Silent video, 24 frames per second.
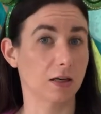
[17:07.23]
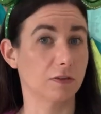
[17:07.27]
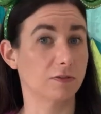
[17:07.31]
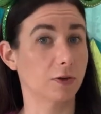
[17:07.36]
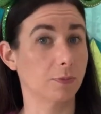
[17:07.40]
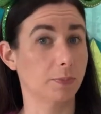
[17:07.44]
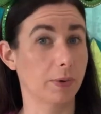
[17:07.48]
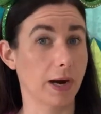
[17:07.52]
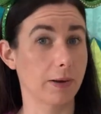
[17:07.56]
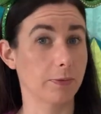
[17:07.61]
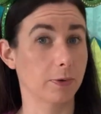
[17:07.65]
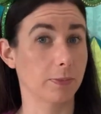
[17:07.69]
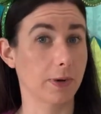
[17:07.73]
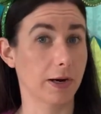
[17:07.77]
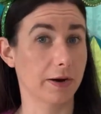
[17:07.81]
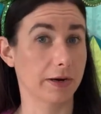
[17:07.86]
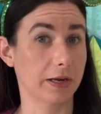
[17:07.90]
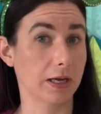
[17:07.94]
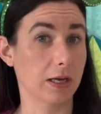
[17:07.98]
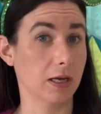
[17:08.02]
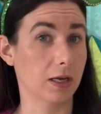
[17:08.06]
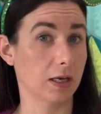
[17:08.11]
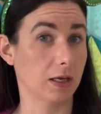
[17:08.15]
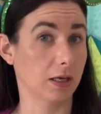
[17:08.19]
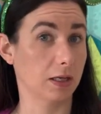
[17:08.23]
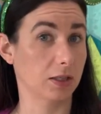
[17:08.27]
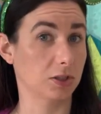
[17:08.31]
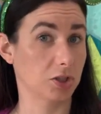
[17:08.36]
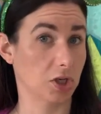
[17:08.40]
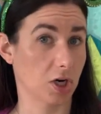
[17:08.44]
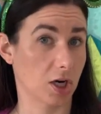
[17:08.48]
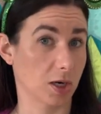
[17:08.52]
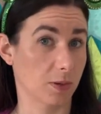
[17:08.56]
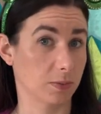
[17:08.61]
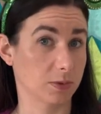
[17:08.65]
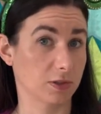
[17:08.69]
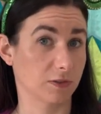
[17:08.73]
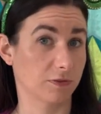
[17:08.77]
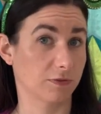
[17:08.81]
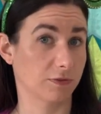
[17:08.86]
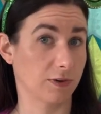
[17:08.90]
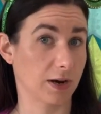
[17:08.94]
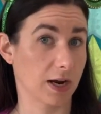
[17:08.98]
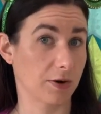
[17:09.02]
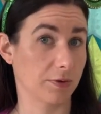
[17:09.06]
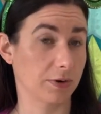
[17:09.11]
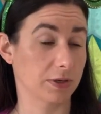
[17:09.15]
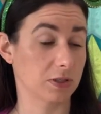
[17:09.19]
for Bramble Berry in terms of
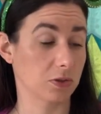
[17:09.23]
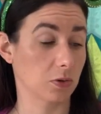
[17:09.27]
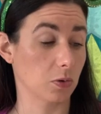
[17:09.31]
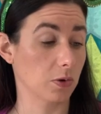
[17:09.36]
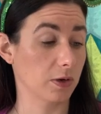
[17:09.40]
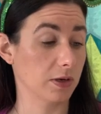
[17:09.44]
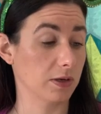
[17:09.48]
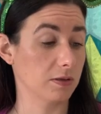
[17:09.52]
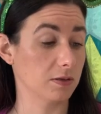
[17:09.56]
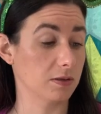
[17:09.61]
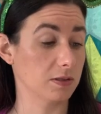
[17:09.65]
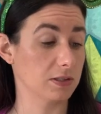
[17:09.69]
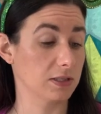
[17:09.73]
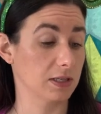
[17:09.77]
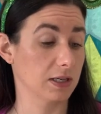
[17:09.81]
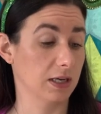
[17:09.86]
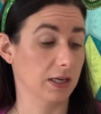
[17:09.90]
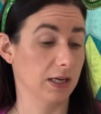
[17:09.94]
fragrance oils,